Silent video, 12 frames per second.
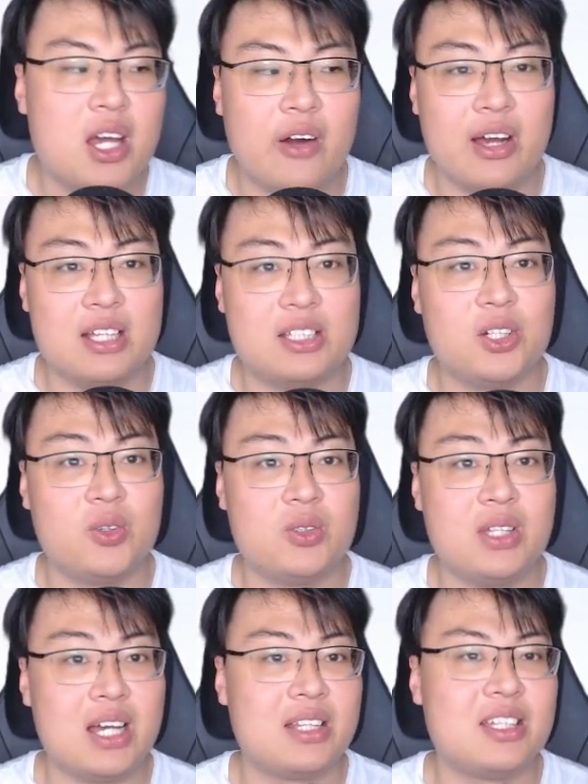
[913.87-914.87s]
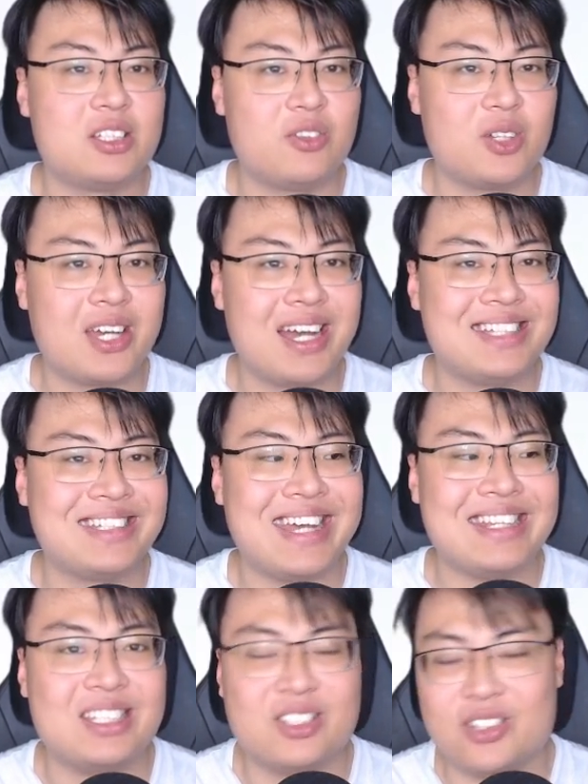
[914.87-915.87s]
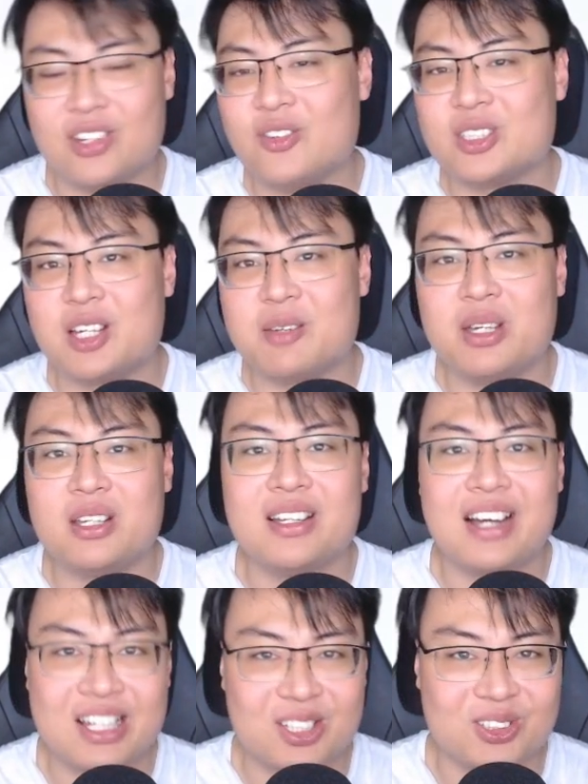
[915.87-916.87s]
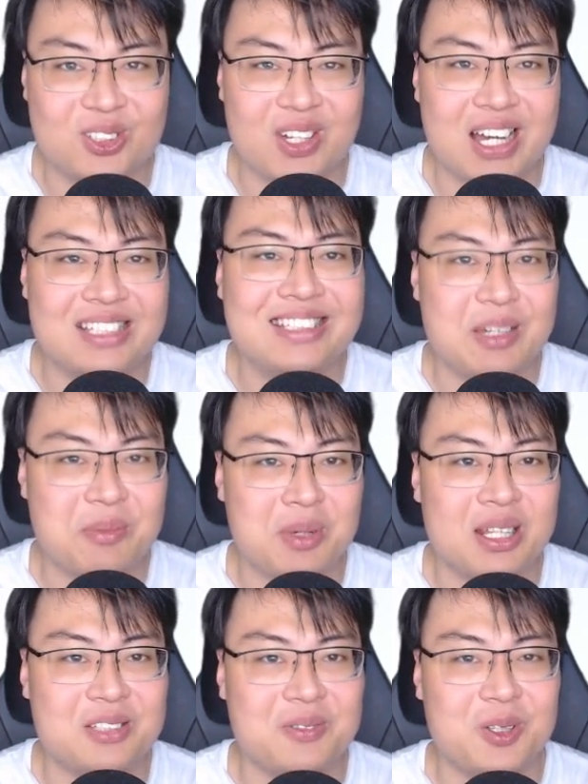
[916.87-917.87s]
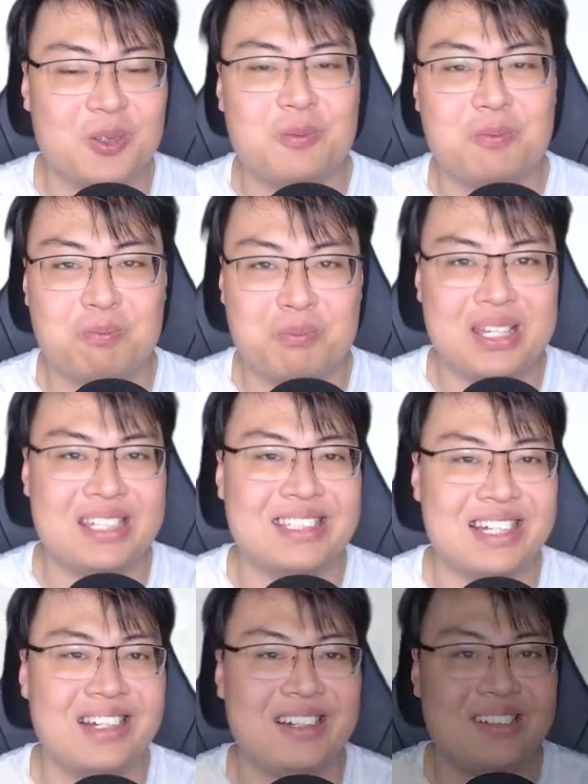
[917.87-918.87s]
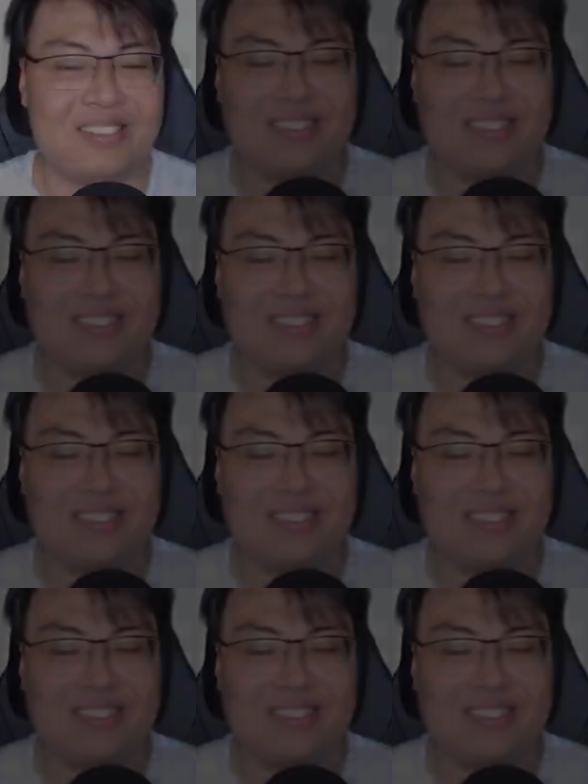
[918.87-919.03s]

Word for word: Alright, so yeah, that's all for today, guys, and this is JForce Gaming. I shall see you guys in my next video. Peace out.